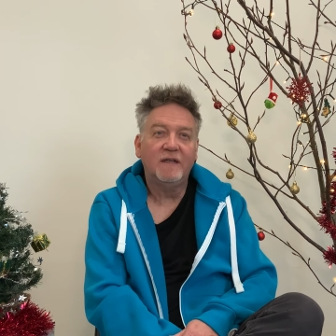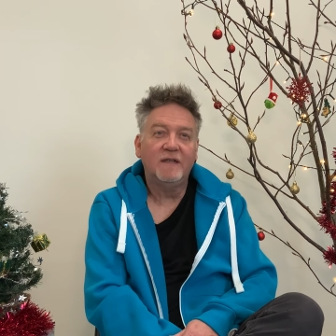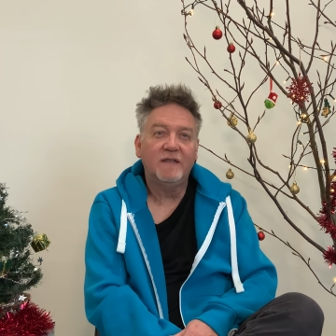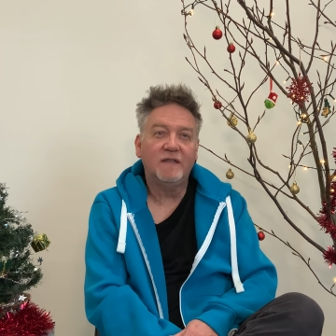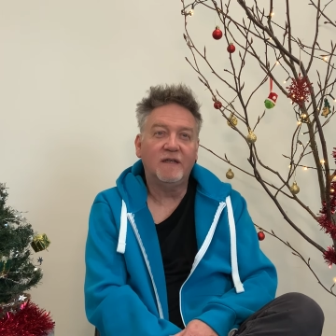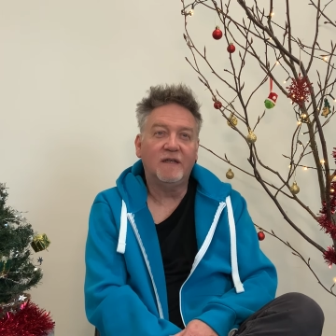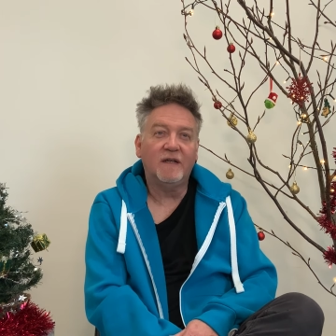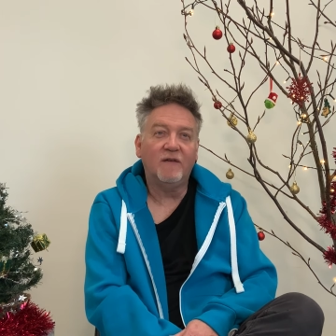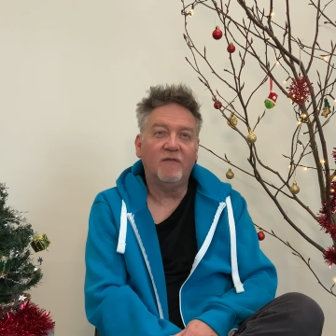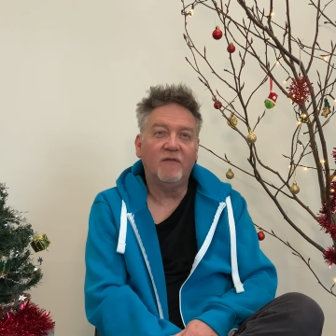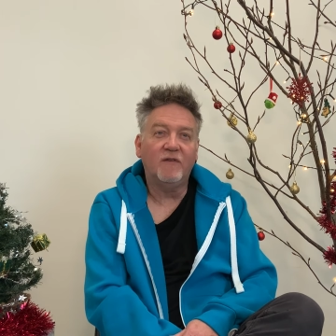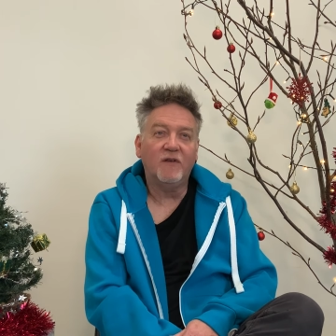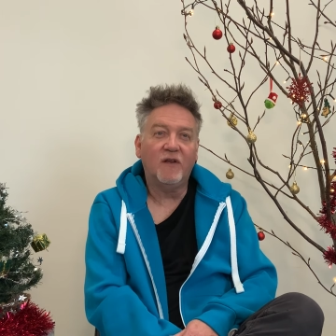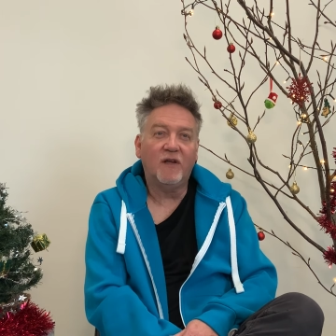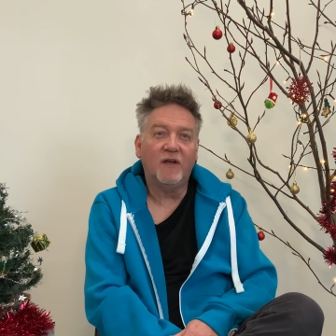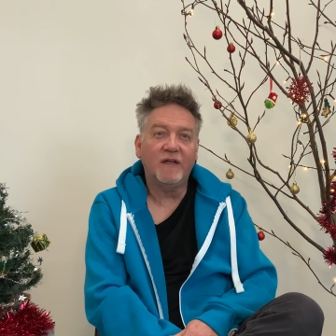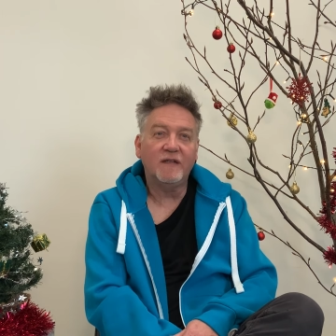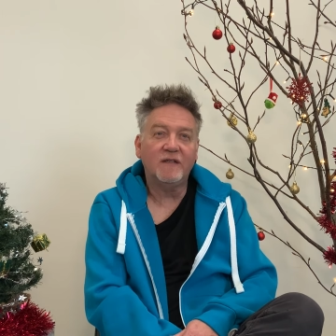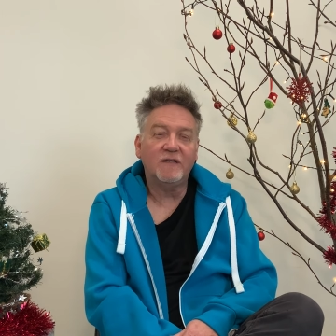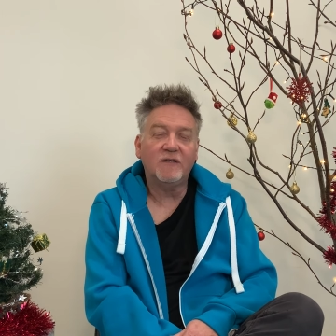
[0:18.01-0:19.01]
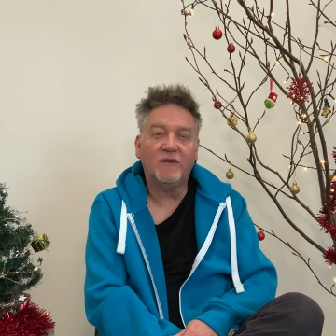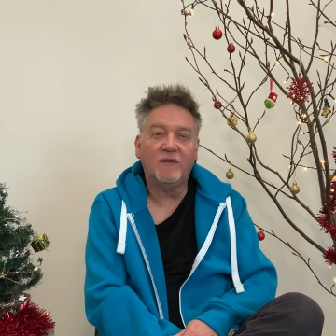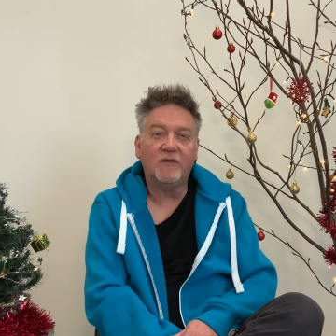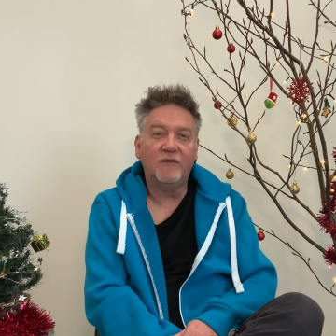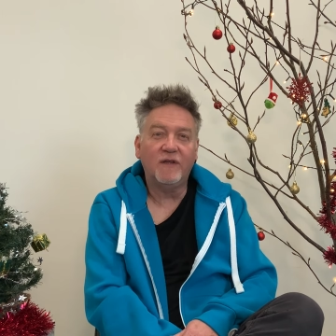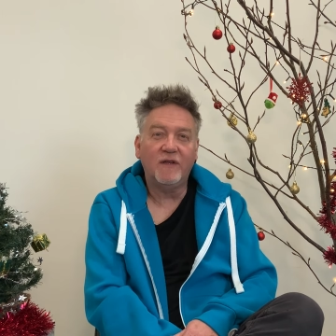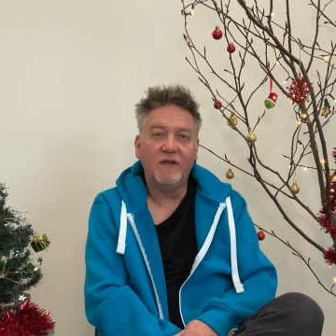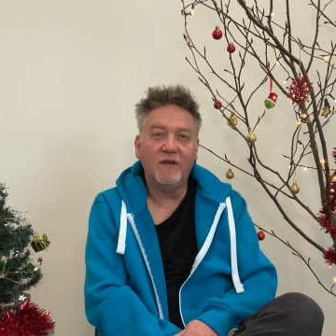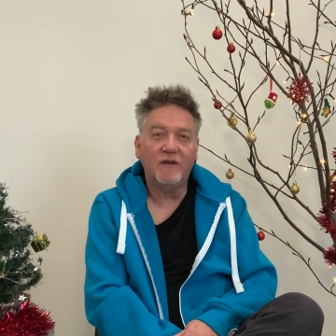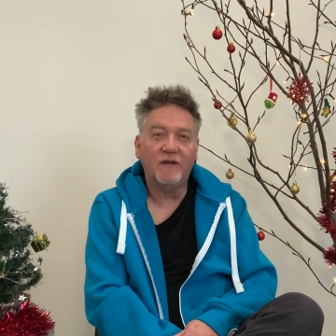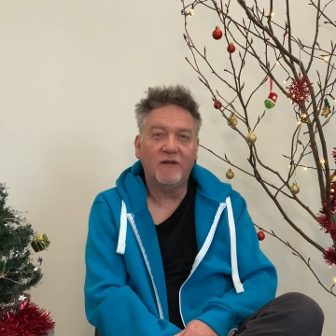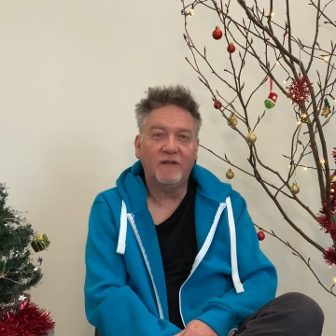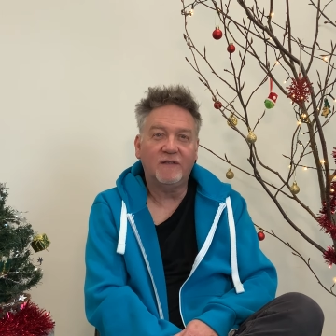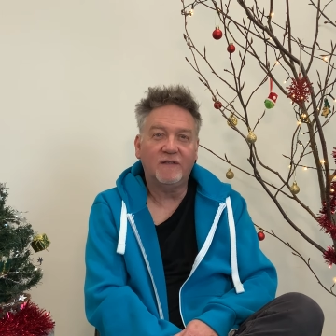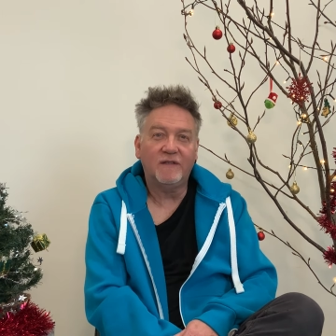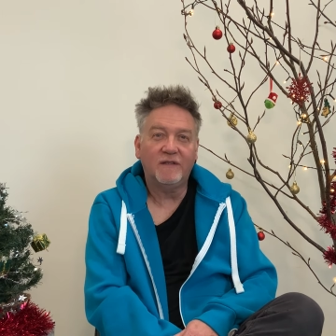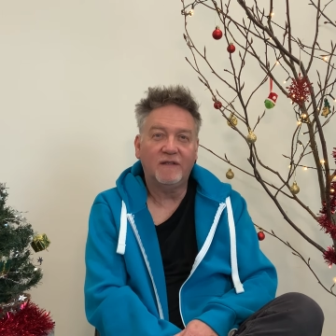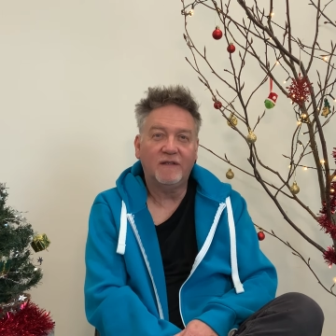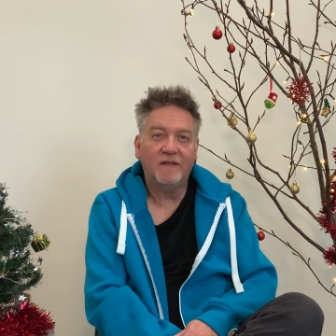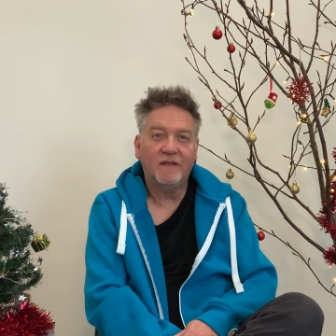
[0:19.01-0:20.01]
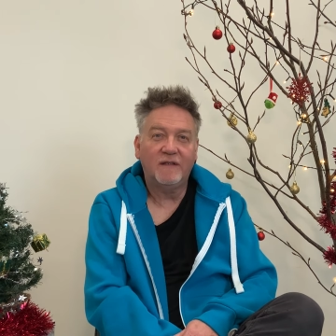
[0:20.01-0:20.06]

to give light on the earth.